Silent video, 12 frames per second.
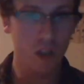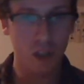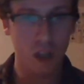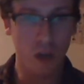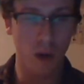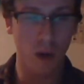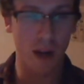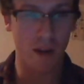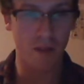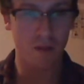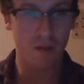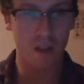you
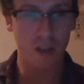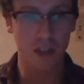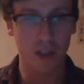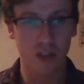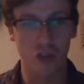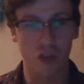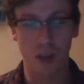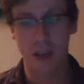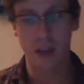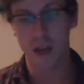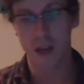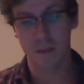have your disc tray
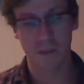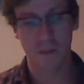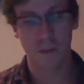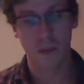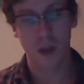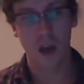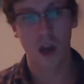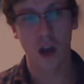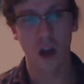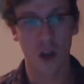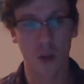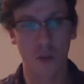there.
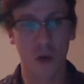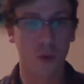And on the Model